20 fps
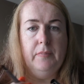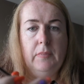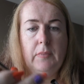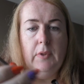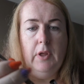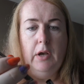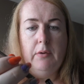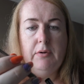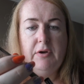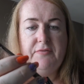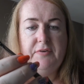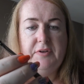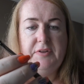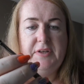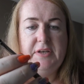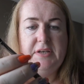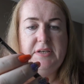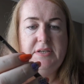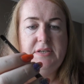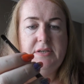However,
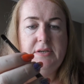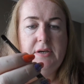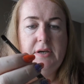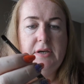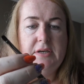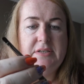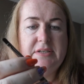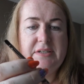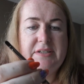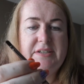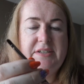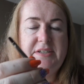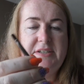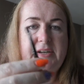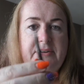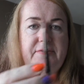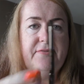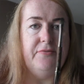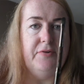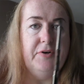this has a
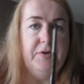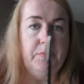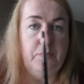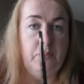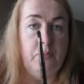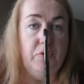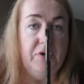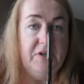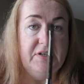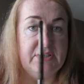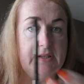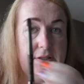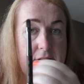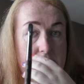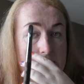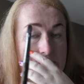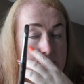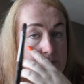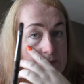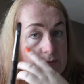different
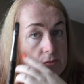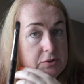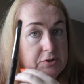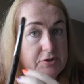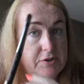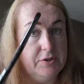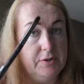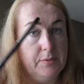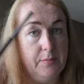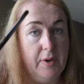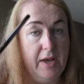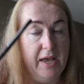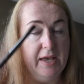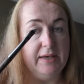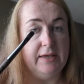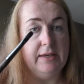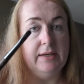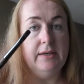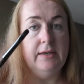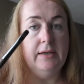bristle to the
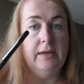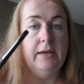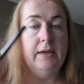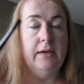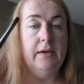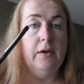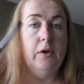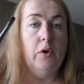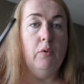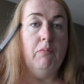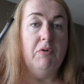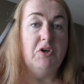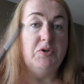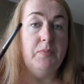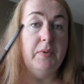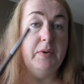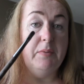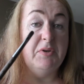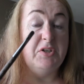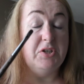MAC,
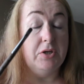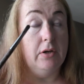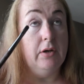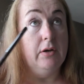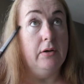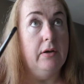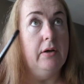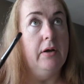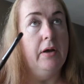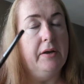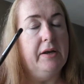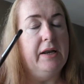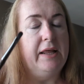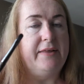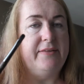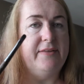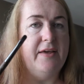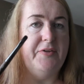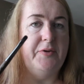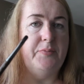which
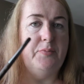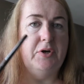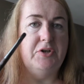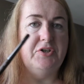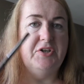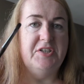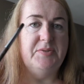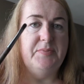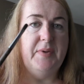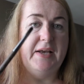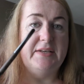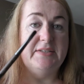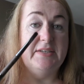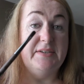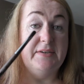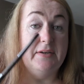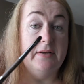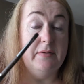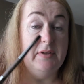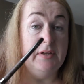unlike the other brushes, makes
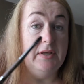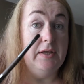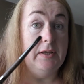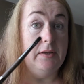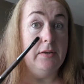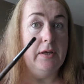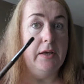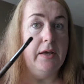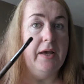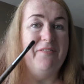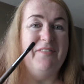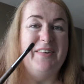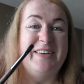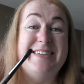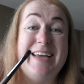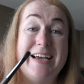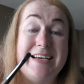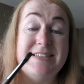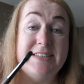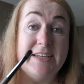it
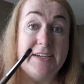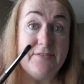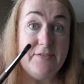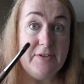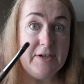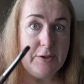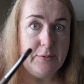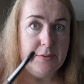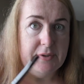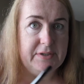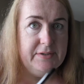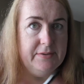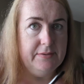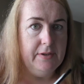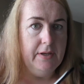fantastic for liquid